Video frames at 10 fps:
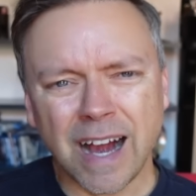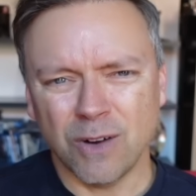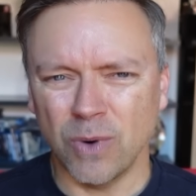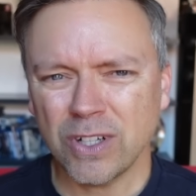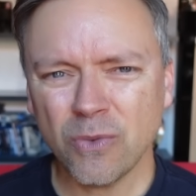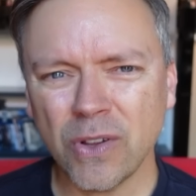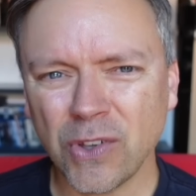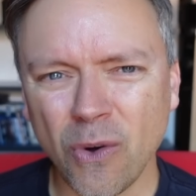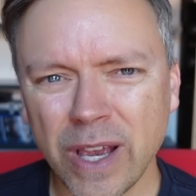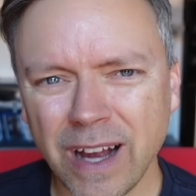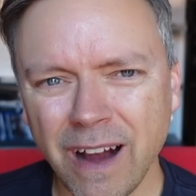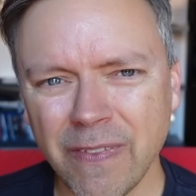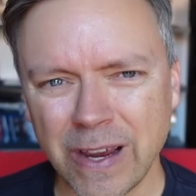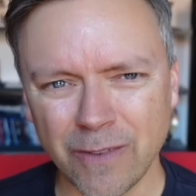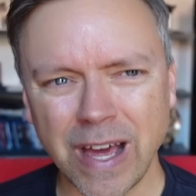I wonder what's going on
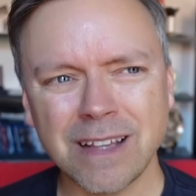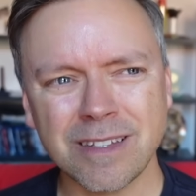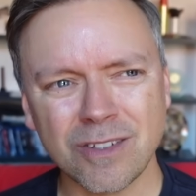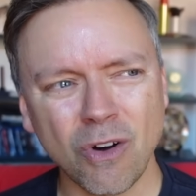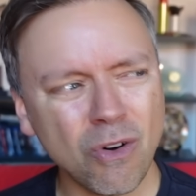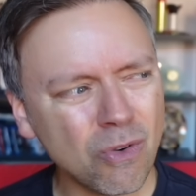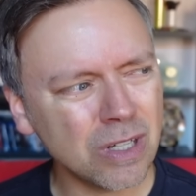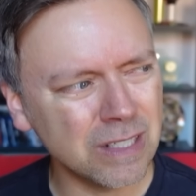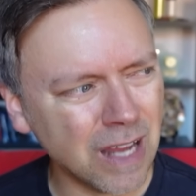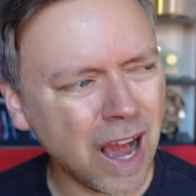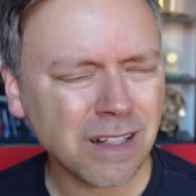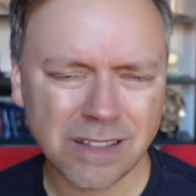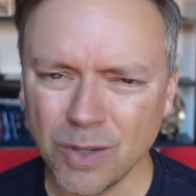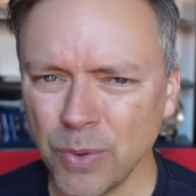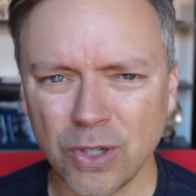there. That's so not
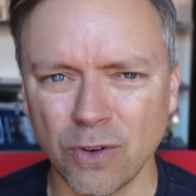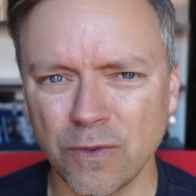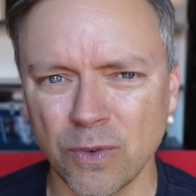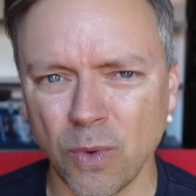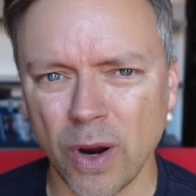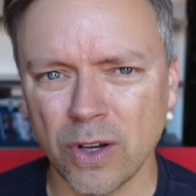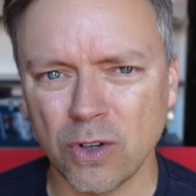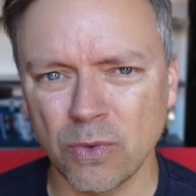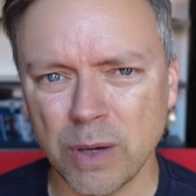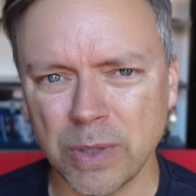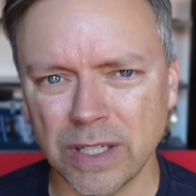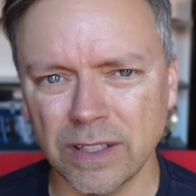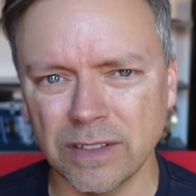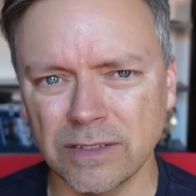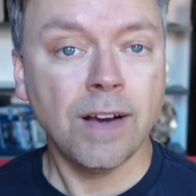typical for Royal
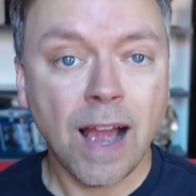Caribbean.